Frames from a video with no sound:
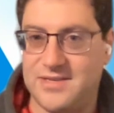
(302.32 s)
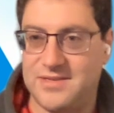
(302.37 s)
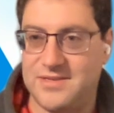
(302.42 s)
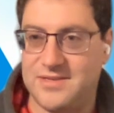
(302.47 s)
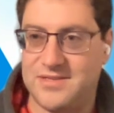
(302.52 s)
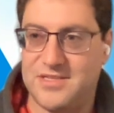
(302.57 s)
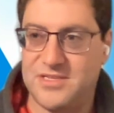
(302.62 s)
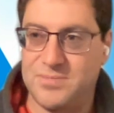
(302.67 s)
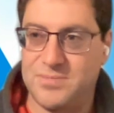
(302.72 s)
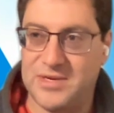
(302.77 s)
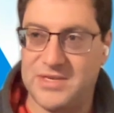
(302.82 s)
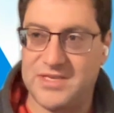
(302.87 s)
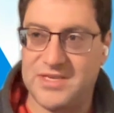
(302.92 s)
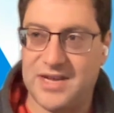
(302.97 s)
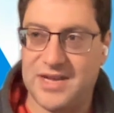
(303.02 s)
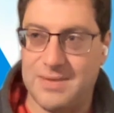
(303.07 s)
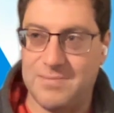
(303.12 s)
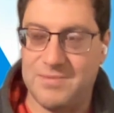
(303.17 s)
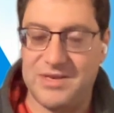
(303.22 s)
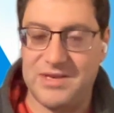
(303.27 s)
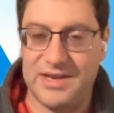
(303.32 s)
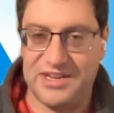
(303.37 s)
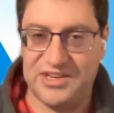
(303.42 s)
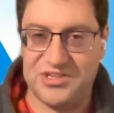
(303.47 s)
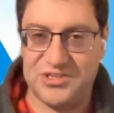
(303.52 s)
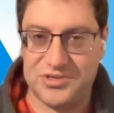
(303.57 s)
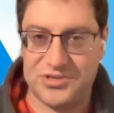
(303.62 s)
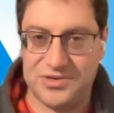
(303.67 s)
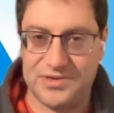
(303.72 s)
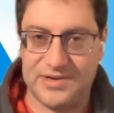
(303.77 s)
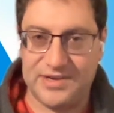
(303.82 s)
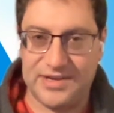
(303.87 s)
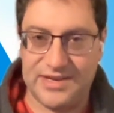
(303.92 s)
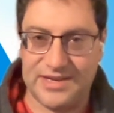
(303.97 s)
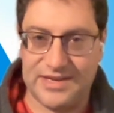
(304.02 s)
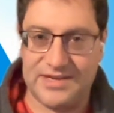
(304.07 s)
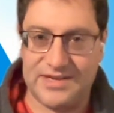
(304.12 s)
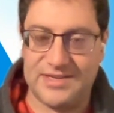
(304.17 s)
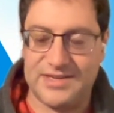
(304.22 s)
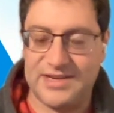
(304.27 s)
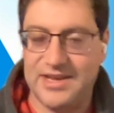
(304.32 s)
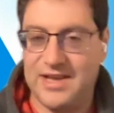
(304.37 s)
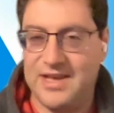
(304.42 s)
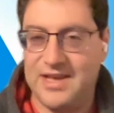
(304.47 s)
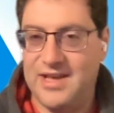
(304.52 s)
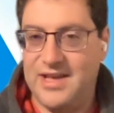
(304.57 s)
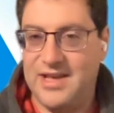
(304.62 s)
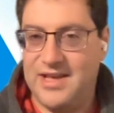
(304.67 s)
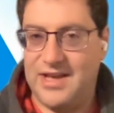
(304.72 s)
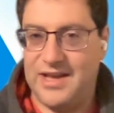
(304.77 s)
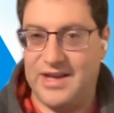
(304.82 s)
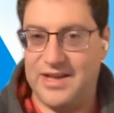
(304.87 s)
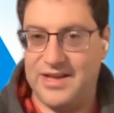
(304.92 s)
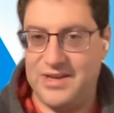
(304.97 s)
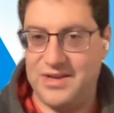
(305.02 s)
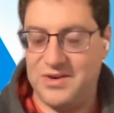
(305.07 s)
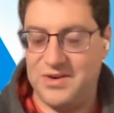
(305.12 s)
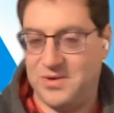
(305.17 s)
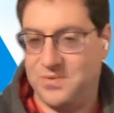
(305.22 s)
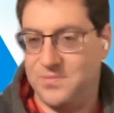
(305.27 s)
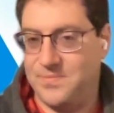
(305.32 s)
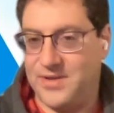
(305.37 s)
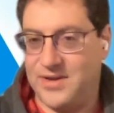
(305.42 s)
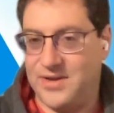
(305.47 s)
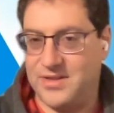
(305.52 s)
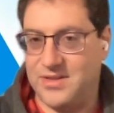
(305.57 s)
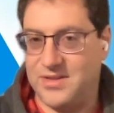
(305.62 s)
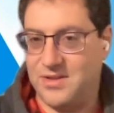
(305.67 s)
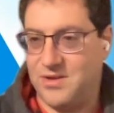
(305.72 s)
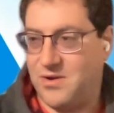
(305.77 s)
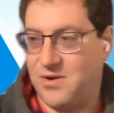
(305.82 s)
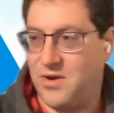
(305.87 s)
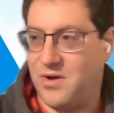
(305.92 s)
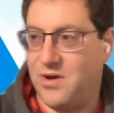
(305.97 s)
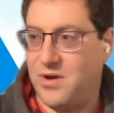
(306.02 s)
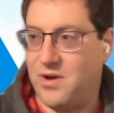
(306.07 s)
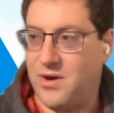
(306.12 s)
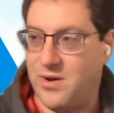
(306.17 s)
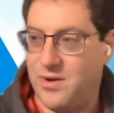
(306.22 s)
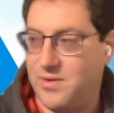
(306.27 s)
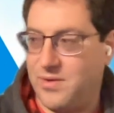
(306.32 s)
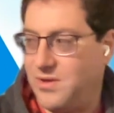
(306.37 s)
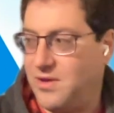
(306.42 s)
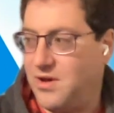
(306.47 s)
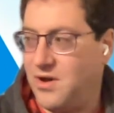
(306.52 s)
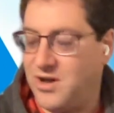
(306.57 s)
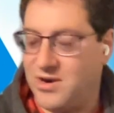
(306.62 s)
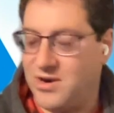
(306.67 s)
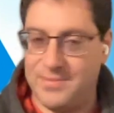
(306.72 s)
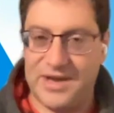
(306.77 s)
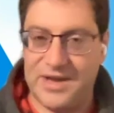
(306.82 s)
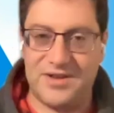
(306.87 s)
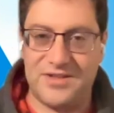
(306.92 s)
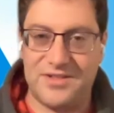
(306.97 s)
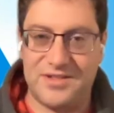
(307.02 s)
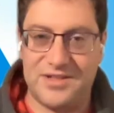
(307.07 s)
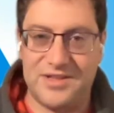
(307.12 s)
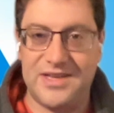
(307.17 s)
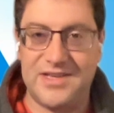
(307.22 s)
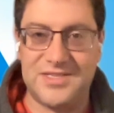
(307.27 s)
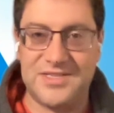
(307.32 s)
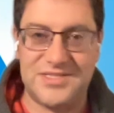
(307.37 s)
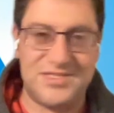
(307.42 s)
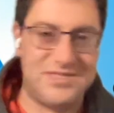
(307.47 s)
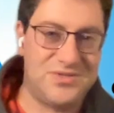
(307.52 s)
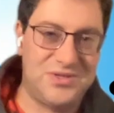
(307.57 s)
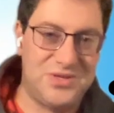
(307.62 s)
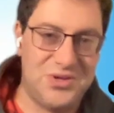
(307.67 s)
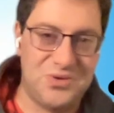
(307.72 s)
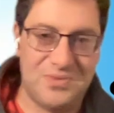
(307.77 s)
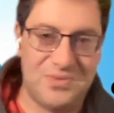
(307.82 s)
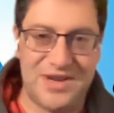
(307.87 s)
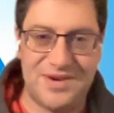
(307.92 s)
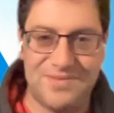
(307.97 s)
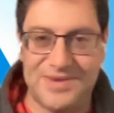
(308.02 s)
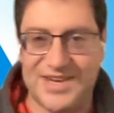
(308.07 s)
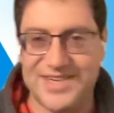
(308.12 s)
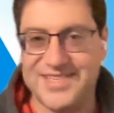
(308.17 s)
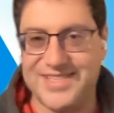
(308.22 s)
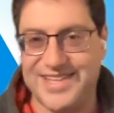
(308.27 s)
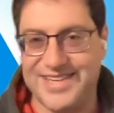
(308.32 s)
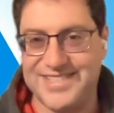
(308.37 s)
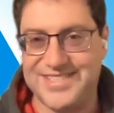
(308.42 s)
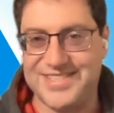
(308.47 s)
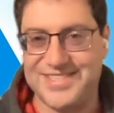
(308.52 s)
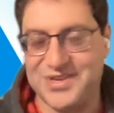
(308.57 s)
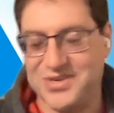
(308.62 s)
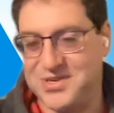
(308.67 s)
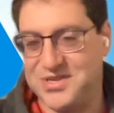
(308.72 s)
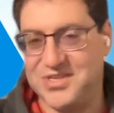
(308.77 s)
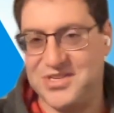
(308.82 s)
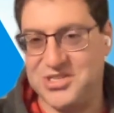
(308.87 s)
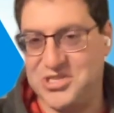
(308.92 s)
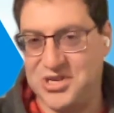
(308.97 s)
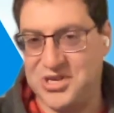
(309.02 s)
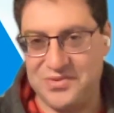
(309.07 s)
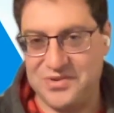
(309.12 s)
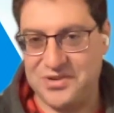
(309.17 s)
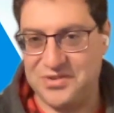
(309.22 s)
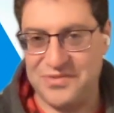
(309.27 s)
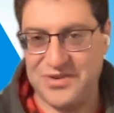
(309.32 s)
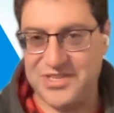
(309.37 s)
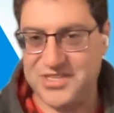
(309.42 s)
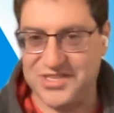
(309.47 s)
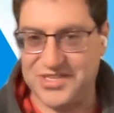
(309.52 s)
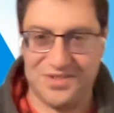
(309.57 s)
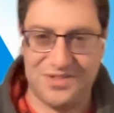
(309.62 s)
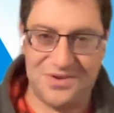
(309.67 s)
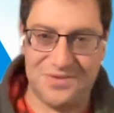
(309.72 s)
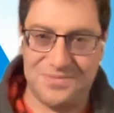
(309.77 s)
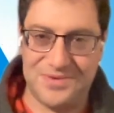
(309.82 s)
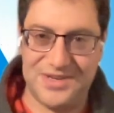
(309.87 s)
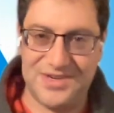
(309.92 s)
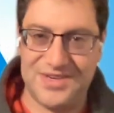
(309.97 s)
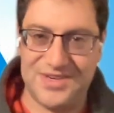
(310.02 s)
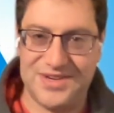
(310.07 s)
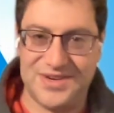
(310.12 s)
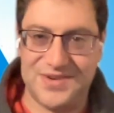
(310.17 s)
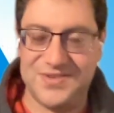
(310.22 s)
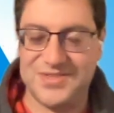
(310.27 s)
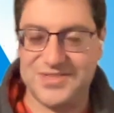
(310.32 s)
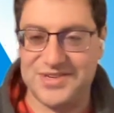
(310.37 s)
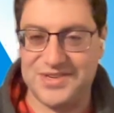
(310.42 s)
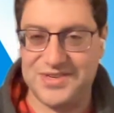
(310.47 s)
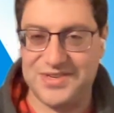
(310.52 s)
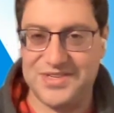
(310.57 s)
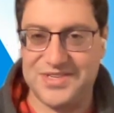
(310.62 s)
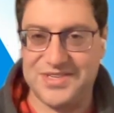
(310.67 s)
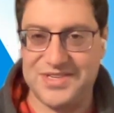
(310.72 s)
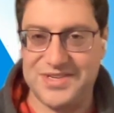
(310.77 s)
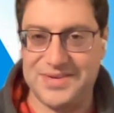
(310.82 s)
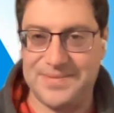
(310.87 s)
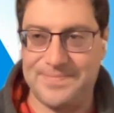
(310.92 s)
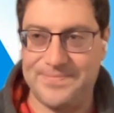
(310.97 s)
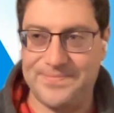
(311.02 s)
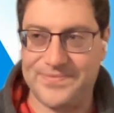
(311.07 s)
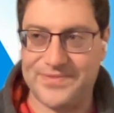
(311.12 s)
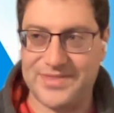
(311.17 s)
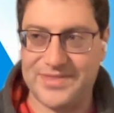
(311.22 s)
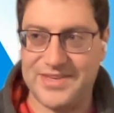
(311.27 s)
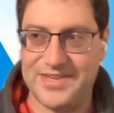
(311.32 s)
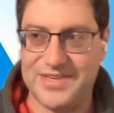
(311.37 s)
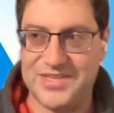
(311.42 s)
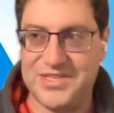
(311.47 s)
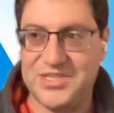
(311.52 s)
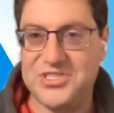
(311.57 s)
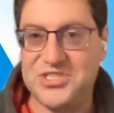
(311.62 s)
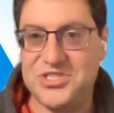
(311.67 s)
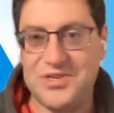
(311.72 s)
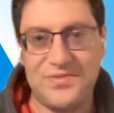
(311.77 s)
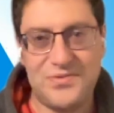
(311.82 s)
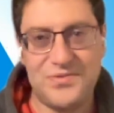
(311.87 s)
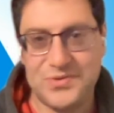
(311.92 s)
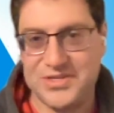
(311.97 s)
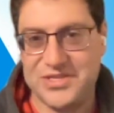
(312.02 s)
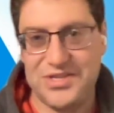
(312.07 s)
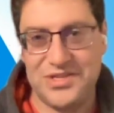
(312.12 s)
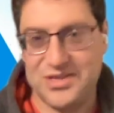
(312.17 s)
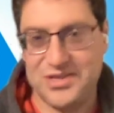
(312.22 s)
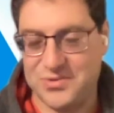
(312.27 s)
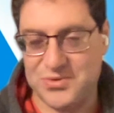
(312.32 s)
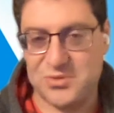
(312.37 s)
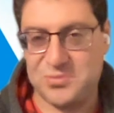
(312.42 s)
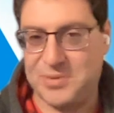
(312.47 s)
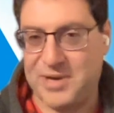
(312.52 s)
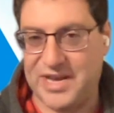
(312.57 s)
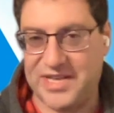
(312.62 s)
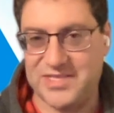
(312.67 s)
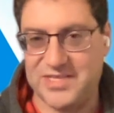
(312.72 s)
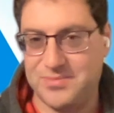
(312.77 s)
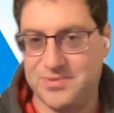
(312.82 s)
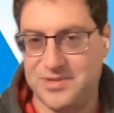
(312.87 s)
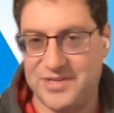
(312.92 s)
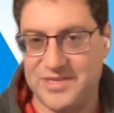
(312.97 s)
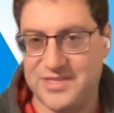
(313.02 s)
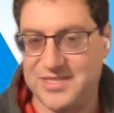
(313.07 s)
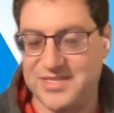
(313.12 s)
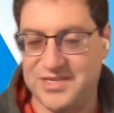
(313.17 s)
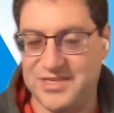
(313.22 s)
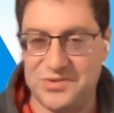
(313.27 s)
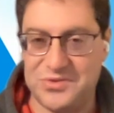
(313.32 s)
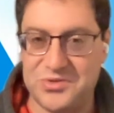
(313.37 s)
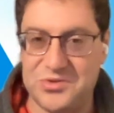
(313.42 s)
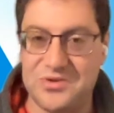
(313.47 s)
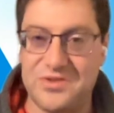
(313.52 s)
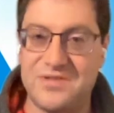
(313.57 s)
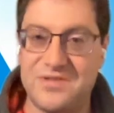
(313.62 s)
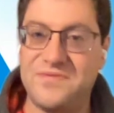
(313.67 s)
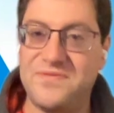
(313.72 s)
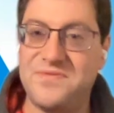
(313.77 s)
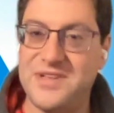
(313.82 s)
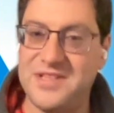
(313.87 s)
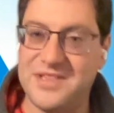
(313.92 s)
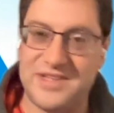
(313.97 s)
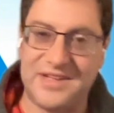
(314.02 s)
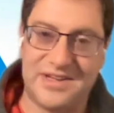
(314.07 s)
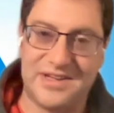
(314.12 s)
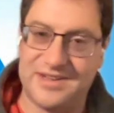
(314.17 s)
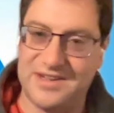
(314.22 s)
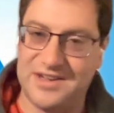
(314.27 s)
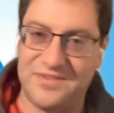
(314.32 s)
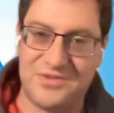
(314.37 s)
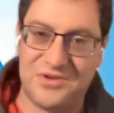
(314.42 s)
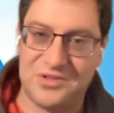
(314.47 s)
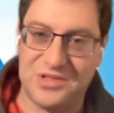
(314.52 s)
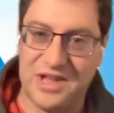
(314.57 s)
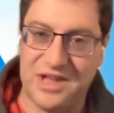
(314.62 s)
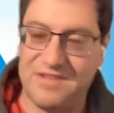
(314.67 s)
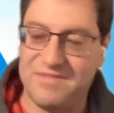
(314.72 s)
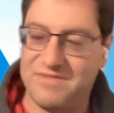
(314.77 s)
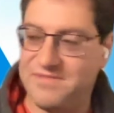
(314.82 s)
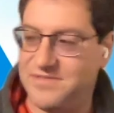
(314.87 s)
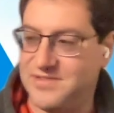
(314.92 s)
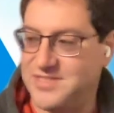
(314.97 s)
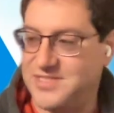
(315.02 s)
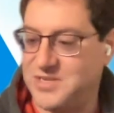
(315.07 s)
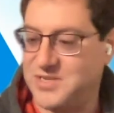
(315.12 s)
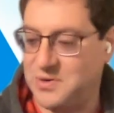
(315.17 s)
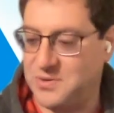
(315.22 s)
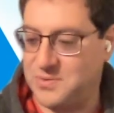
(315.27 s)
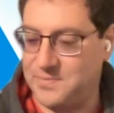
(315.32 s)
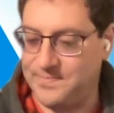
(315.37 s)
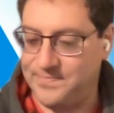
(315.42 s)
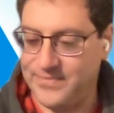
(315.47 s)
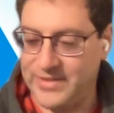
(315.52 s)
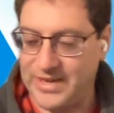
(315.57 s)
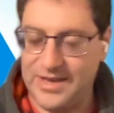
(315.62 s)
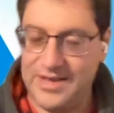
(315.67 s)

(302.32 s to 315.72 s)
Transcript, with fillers: and spend time in nature. And, uh, you know, uh, automatically, as you might imagine, that started to shift her vision a little bit, you know, started to to shift what she thought was possible and you know sort of the feeling of her life so